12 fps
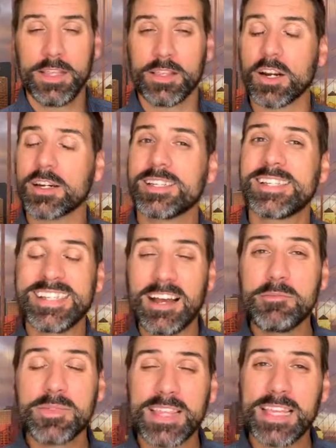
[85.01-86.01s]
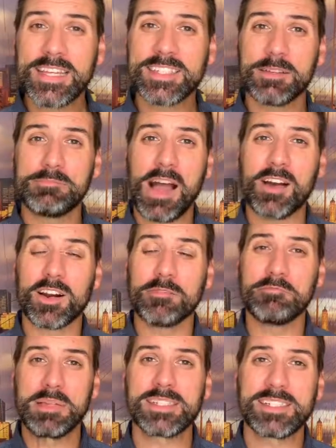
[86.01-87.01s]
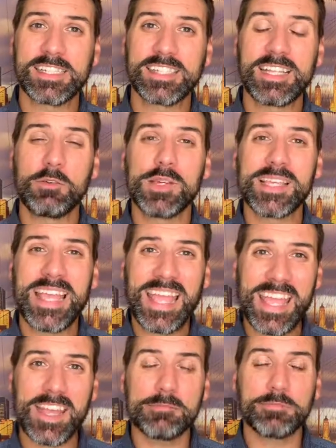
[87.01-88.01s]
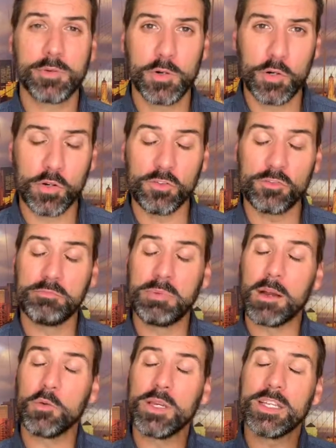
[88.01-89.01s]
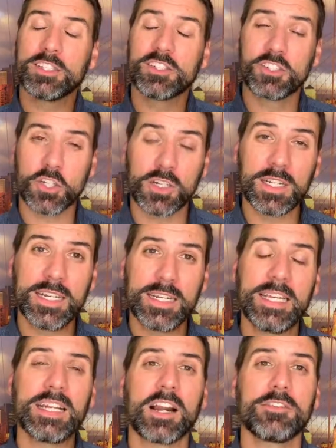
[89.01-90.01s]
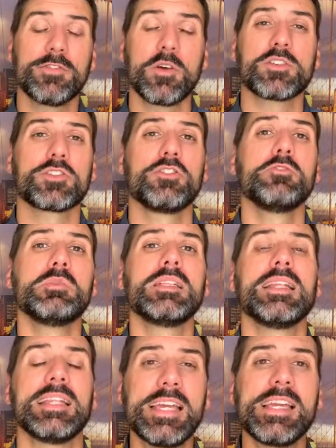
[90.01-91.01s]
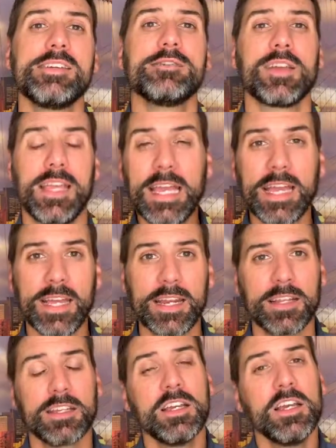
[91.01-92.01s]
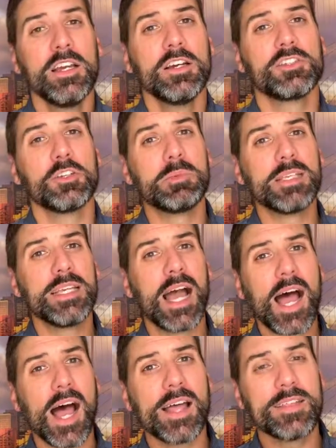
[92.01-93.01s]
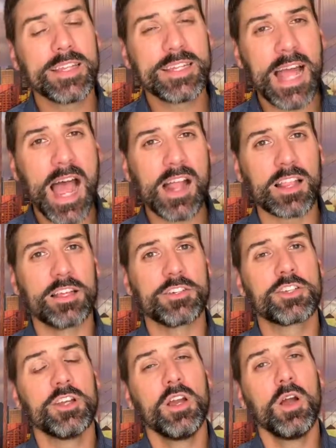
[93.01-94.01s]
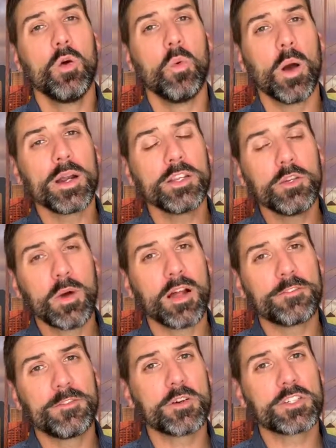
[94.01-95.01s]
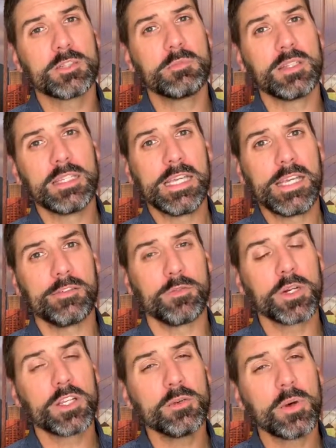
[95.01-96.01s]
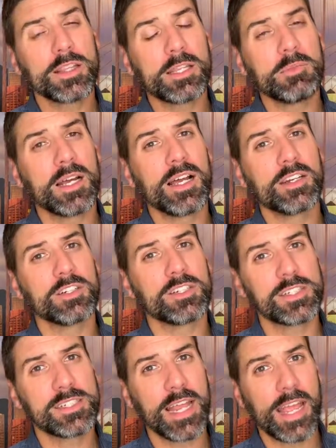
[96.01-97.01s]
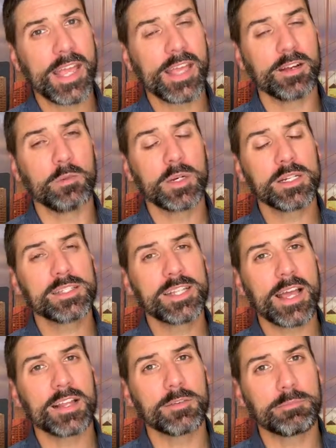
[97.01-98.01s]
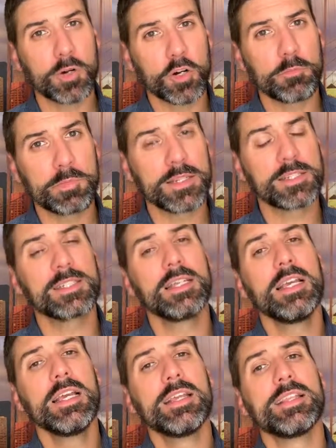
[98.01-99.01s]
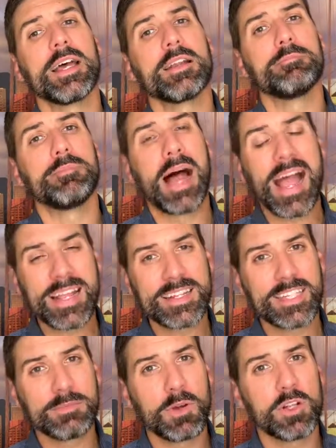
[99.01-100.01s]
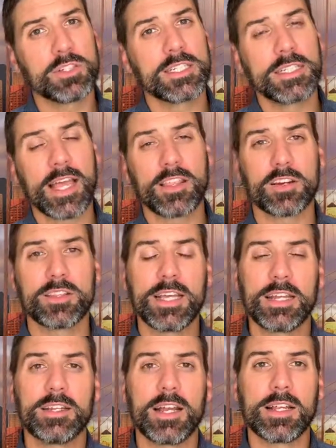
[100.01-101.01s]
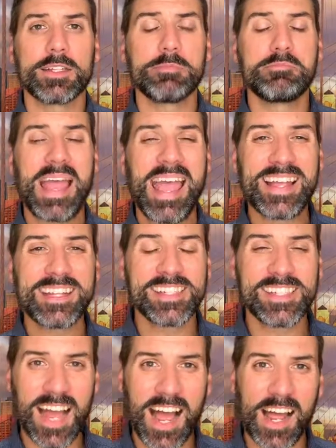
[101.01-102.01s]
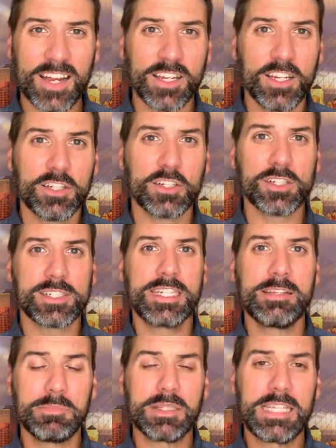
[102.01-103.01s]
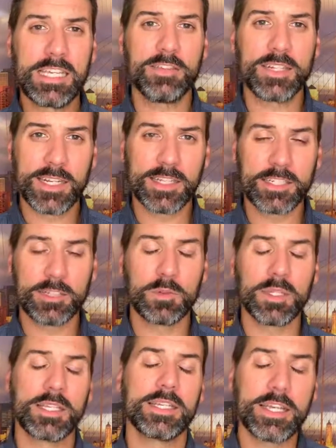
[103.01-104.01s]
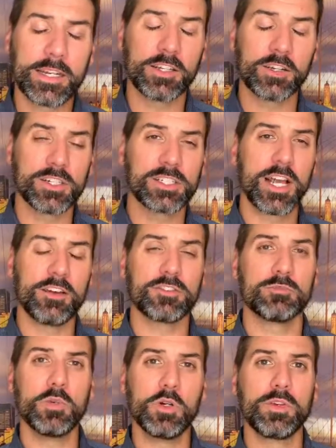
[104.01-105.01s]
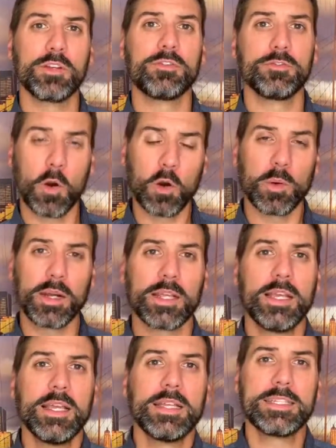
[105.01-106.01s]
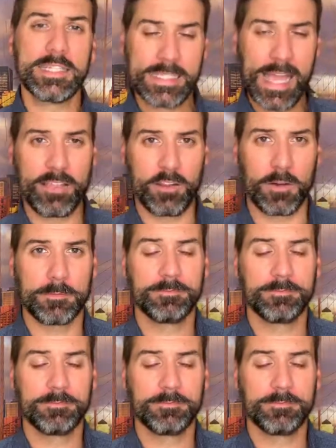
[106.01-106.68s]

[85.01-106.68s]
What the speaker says: There are some things about our business that we can't prove, but we certainly need our folks to believe in. So beyond the knowledge, what do you want folks to believe? What do you want them to understand? What is that purpose that binds them all together that depends on your team believing in to really get yourselves moving forward together?